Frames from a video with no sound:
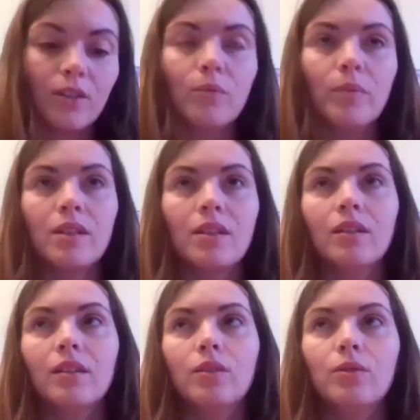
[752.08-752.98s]
so
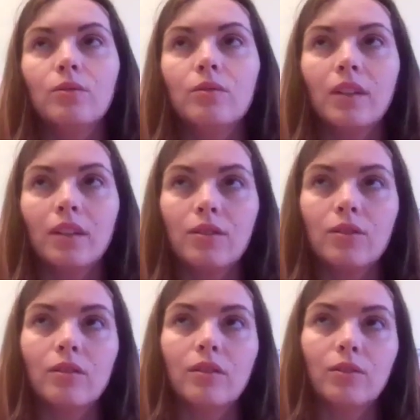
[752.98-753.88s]
basically you
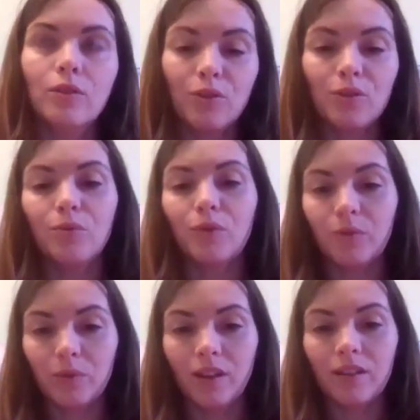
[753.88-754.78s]
also
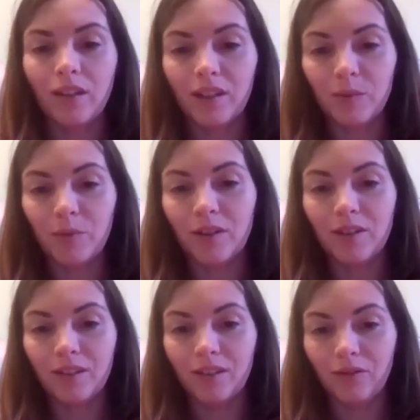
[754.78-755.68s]
work with other
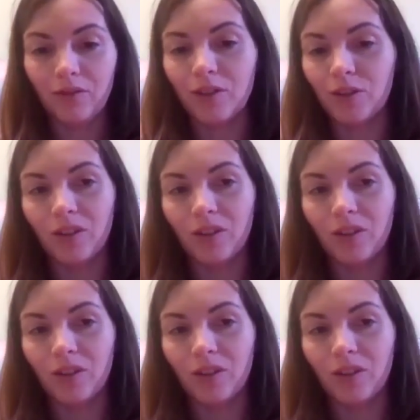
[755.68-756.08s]
experts in the field.